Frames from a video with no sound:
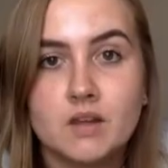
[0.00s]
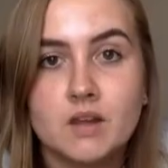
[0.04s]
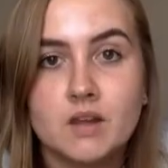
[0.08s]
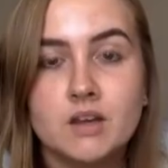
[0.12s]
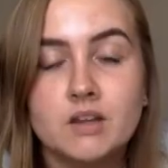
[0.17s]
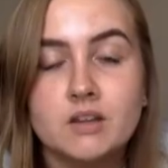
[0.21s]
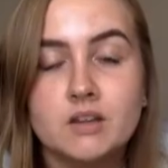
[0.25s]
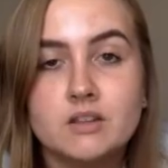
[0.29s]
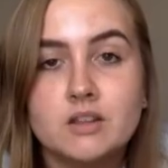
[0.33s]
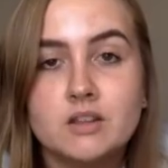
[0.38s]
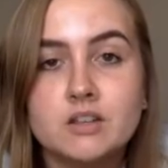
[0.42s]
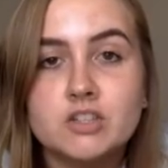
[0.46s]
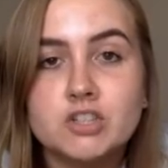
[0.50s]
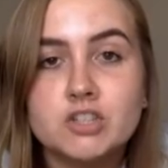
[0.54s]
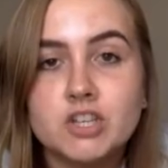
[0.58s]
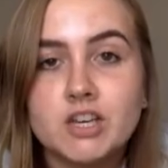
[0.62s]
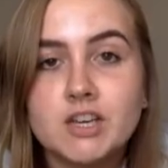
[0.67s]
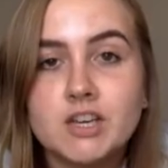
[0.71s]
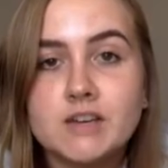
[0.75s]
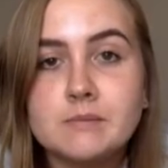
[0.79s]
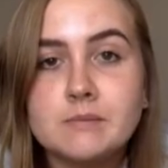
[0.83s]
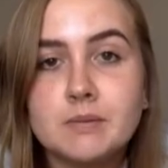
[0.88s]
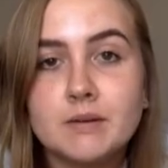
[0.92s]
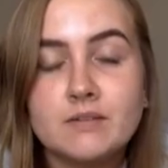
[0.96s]
The
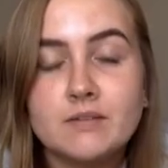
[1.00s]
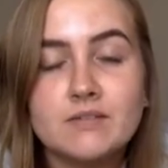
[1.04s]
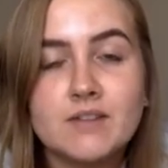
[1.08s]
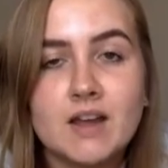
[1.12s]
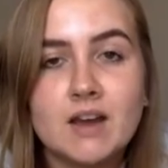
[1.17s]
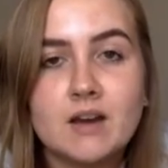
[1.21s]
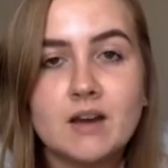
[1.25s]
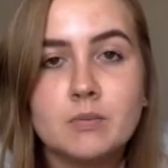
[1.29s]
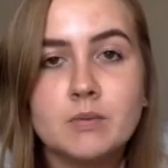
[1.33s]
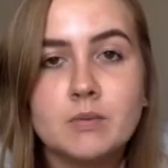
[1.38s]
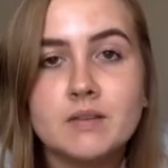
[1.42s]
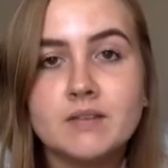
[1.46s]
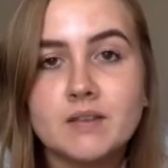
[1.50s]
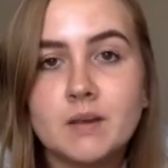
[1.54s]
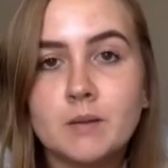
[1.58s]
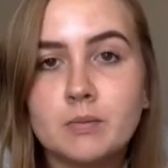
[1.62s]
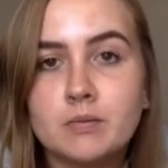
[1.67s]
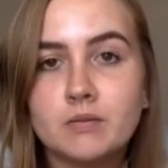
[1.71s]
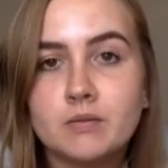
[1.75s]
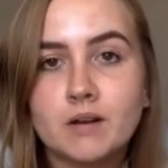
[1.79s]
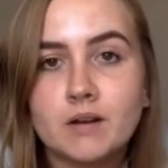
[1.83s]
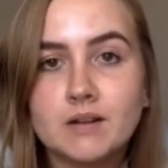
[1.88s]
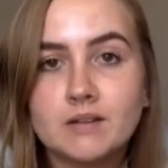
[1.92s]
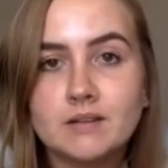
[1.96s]
sheep have now been
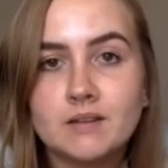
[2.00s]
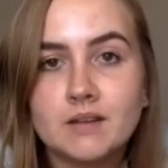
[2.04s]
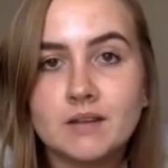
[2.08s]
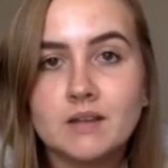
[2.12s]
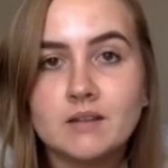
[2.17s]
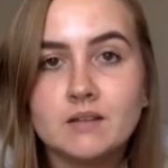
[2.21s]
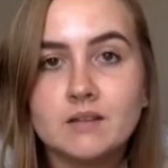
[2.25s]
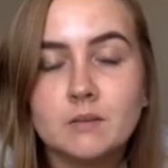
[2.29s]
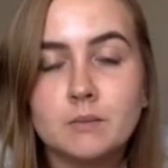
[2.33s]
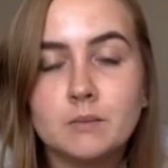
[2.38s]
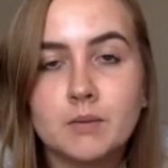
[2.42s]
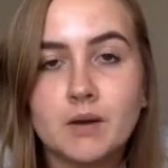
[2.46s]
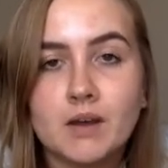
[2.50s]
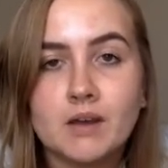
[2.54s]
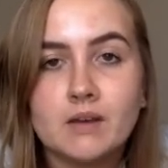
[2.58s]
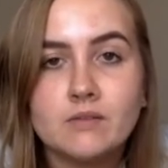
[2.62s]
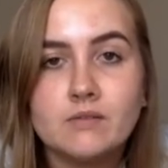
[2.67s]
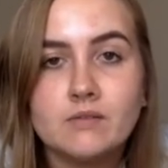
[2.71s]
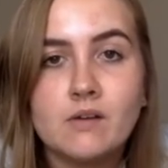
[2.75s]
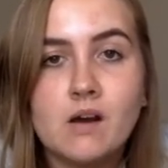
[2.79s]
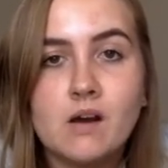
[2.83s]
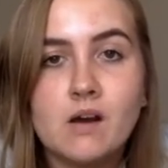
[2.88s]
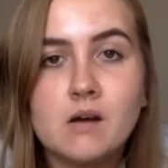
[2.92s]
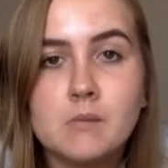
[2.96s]
separated by a
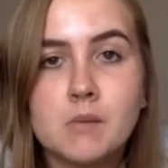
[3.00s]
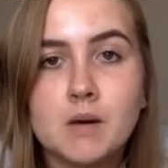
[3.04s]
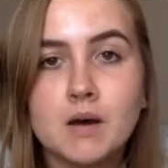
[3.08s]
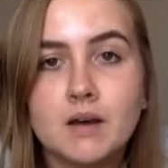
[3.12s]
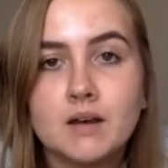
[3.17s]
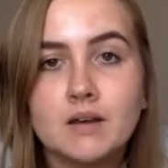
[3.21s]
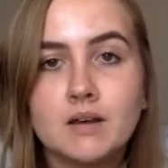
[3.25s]
farmer,